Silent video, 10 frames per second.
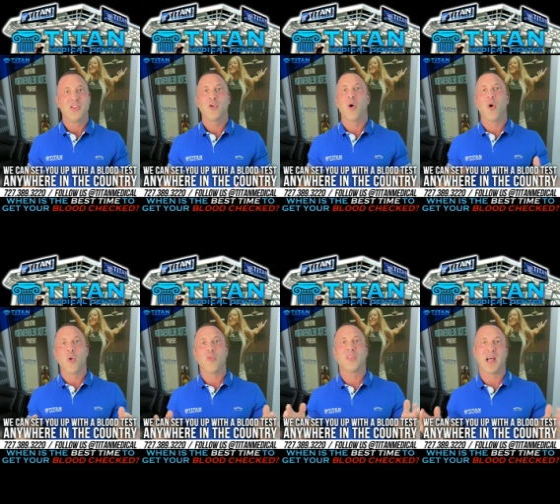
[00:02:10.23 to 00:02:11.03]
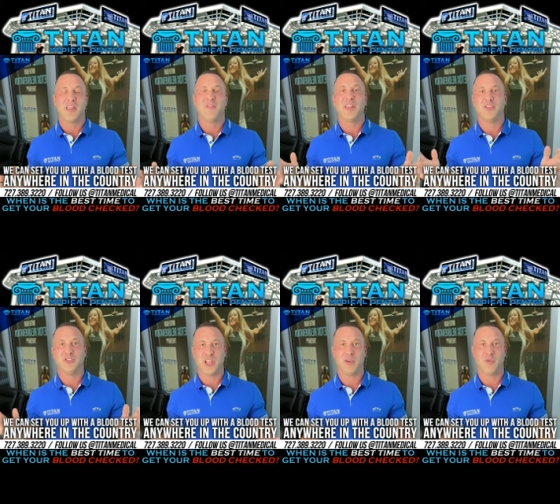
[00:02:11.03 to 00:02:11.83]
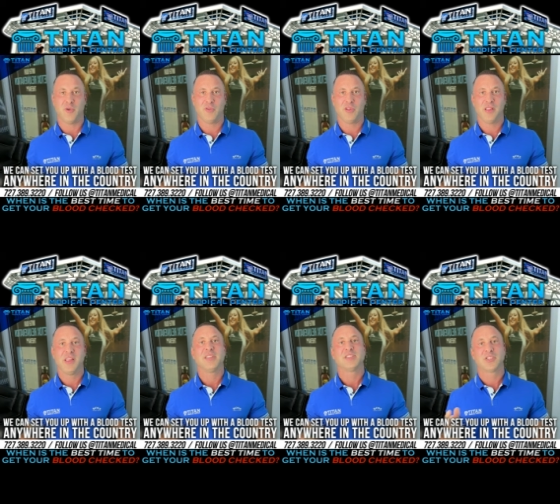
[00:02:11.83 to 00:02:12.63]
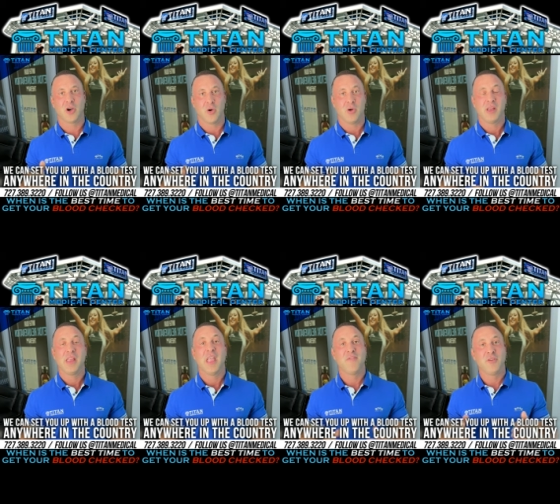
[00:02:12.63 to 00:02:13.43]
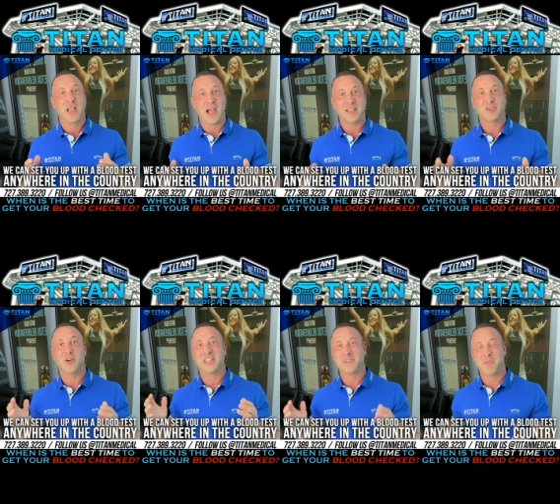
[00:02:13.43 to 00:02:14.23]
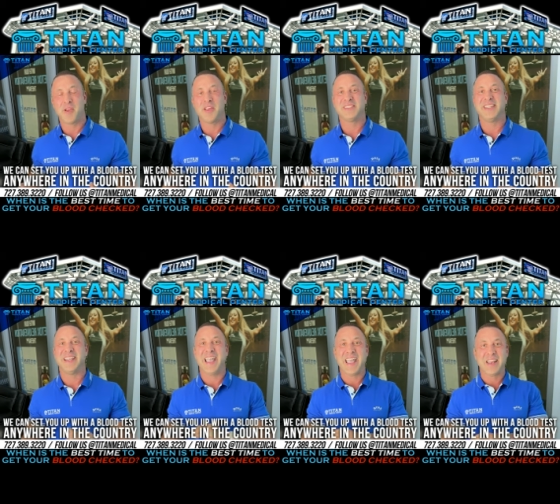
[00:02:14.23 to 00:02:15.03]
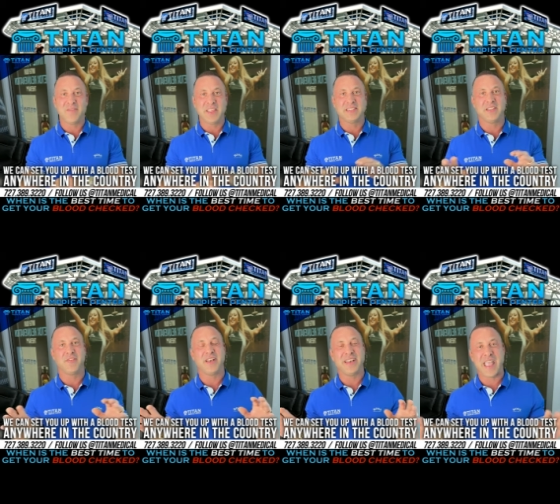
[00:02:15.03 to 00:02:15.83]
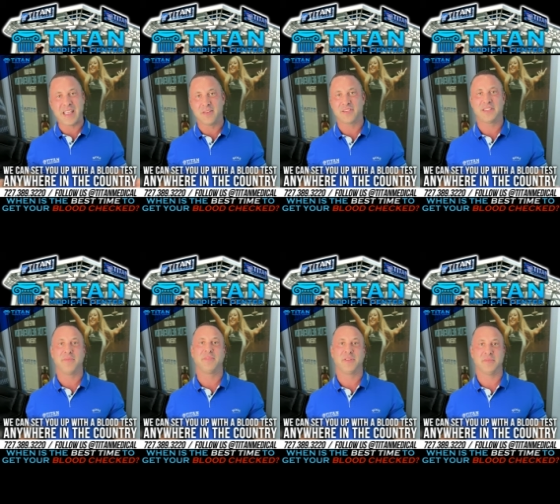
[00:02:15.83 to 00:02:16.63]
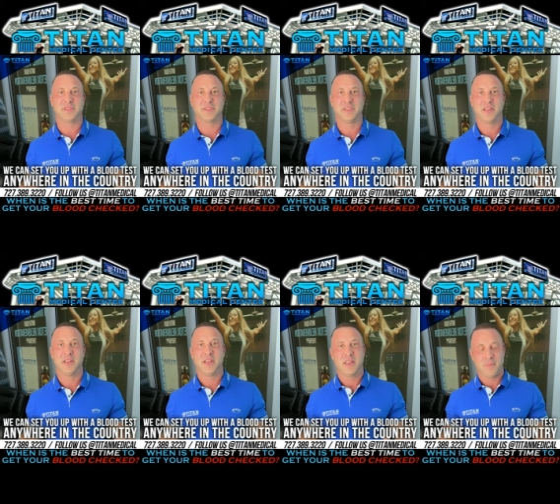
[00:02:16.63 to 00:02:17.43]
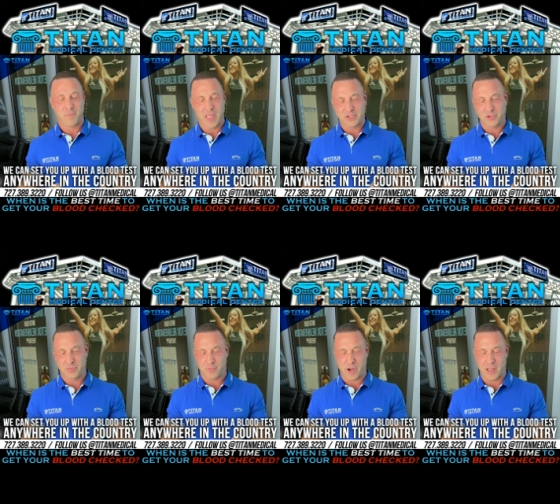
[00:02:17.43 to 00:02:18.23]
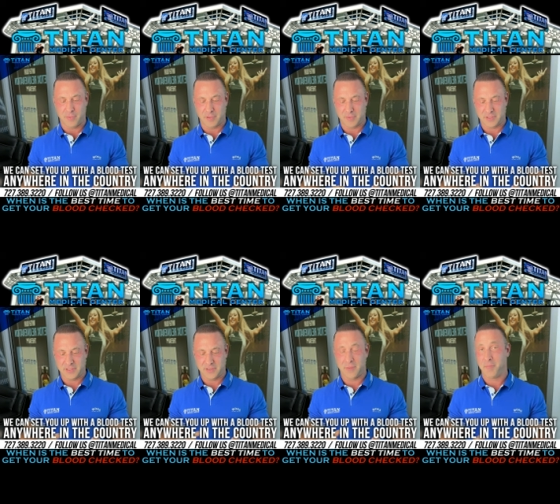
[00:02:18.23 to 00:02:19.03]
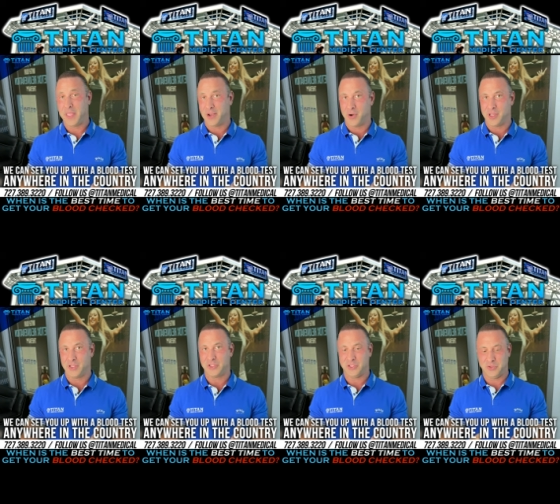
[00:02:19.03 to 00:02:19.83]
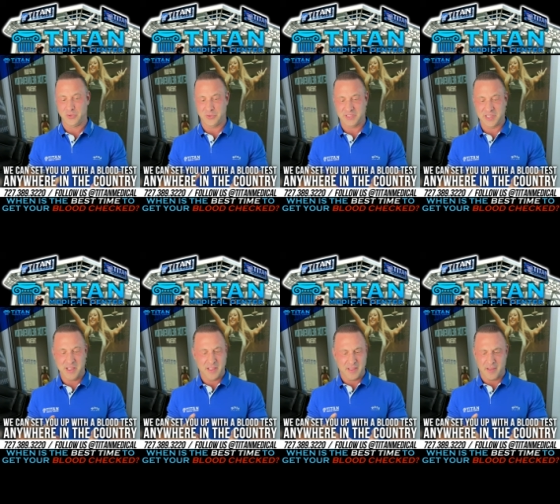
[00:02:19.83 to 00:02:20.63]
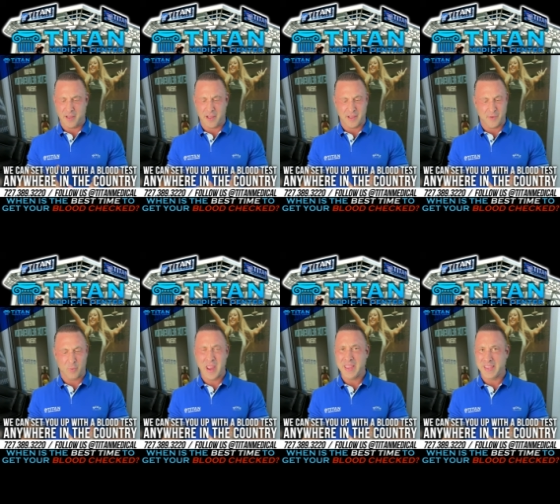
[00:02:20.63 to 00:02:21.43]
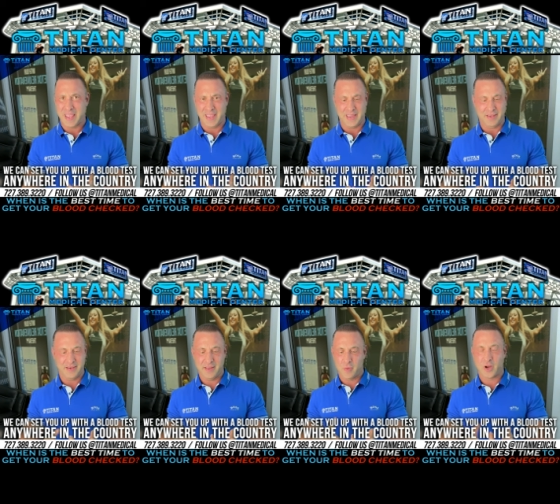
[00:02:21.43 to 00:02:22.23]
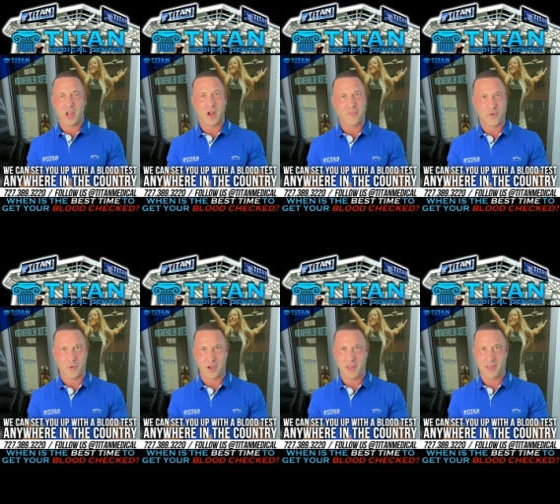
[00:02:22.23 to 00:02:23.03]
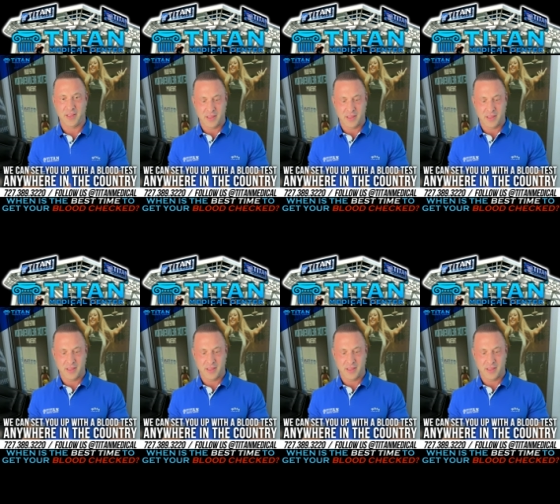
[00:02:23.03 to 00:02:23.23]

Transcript: Your own life in general. So, if you guys are experiencing any of these different negative symptoms, bedroom problems, libido issues, uh, weight gain, recovery,